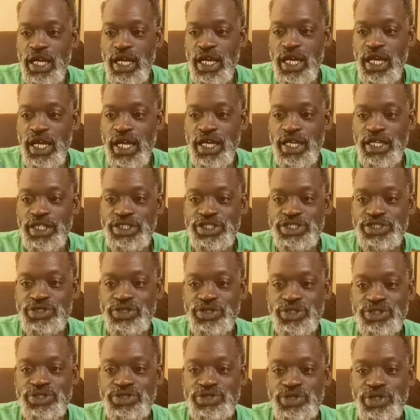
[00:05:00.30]
I had a a
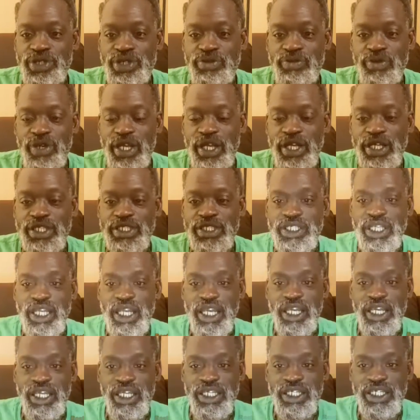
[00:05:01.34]
short dream last
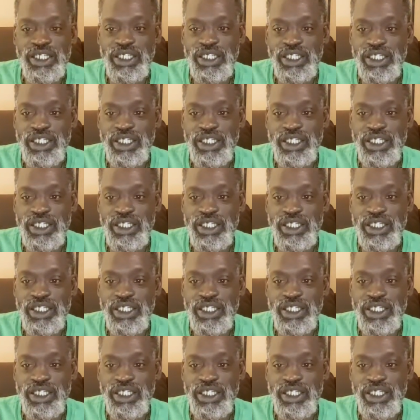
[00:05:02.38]
night.